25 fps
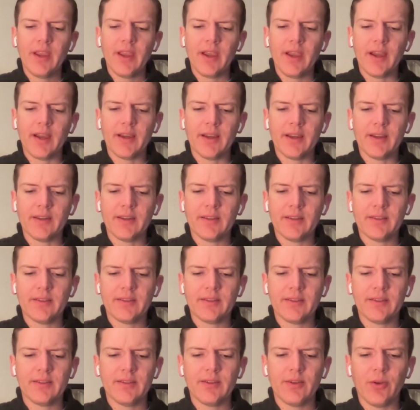Uh,
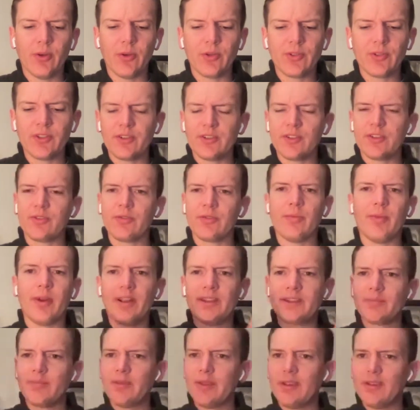Also, just
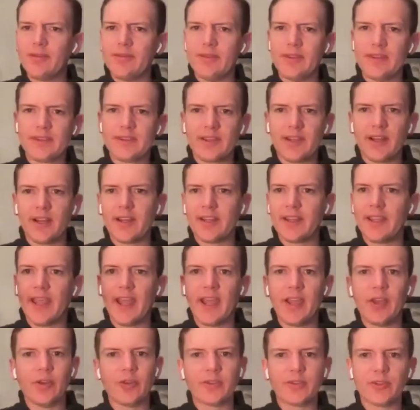reminds me of this kind of
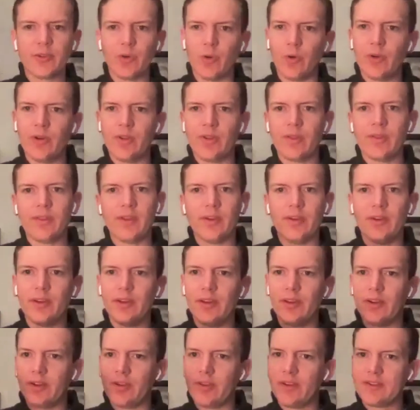chaos order theory.
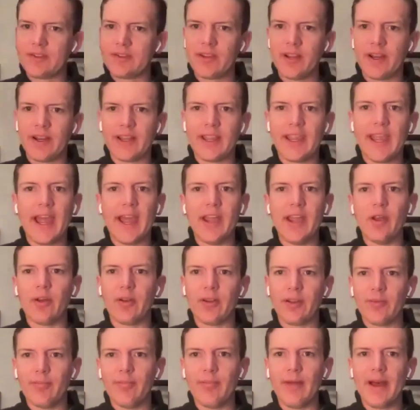You know, this kind of
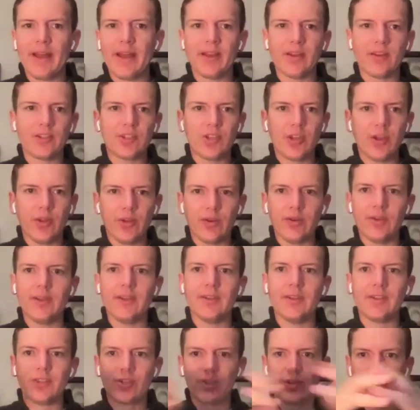chaotic matter turned
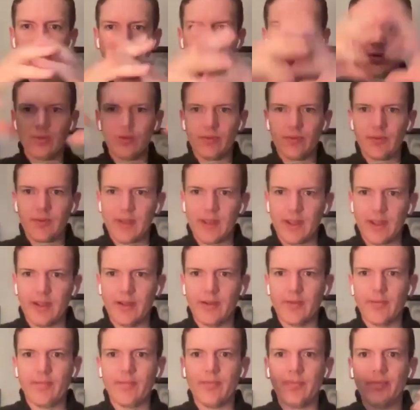into
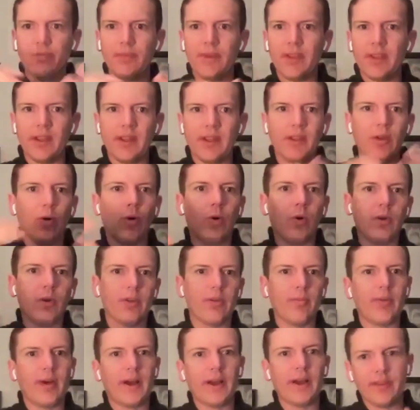um,
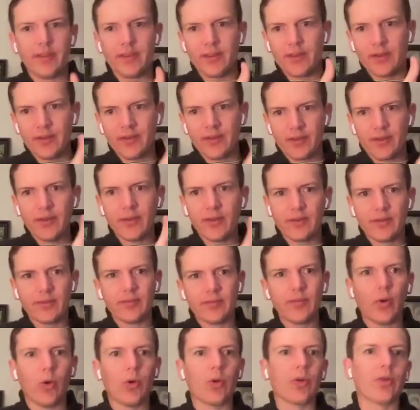order by the
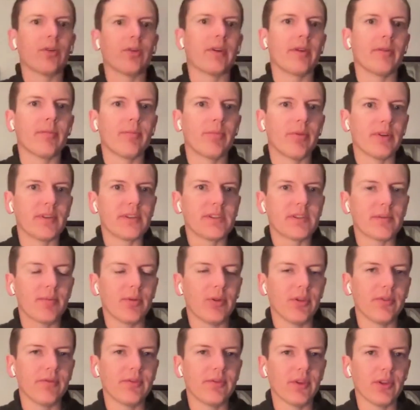the ordering
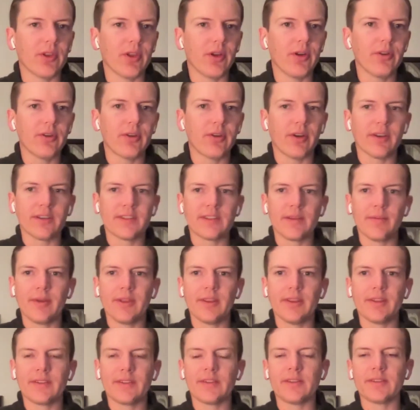principle of the logos. I
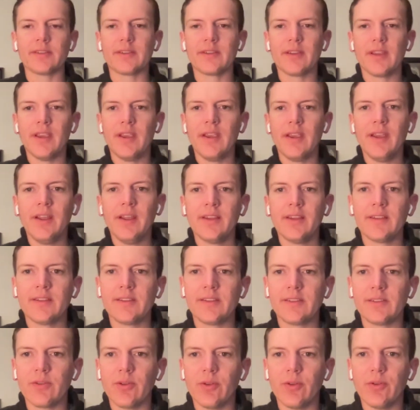mean, this is
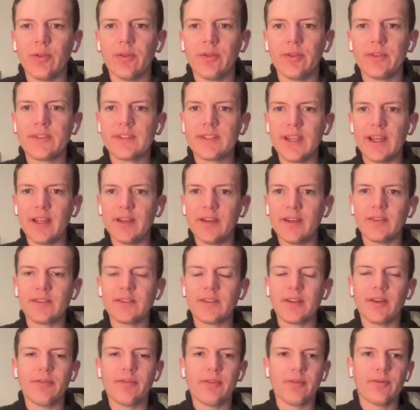this is all standard
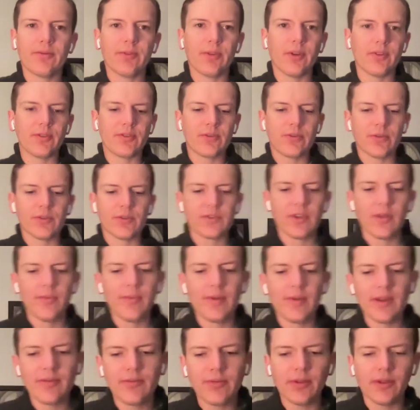stuff that flows through so
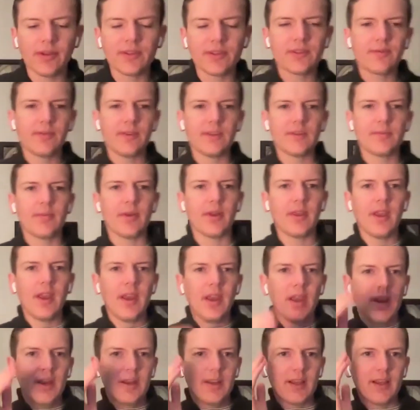many philosophies. But
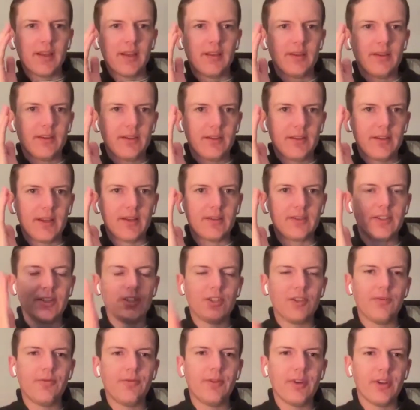now, now,
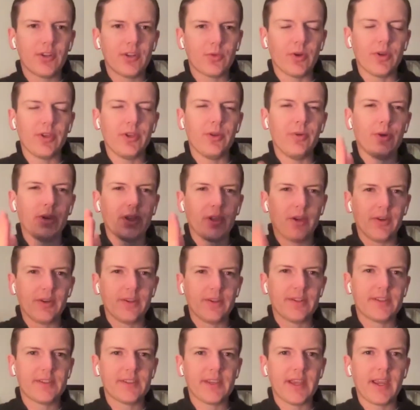did you finish what you were
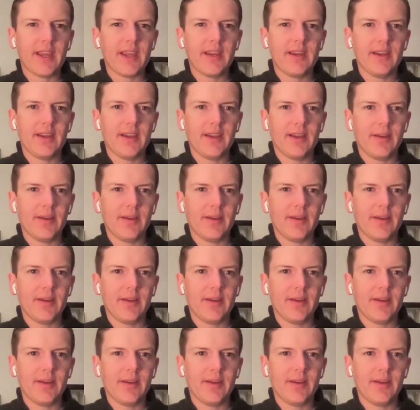going to say?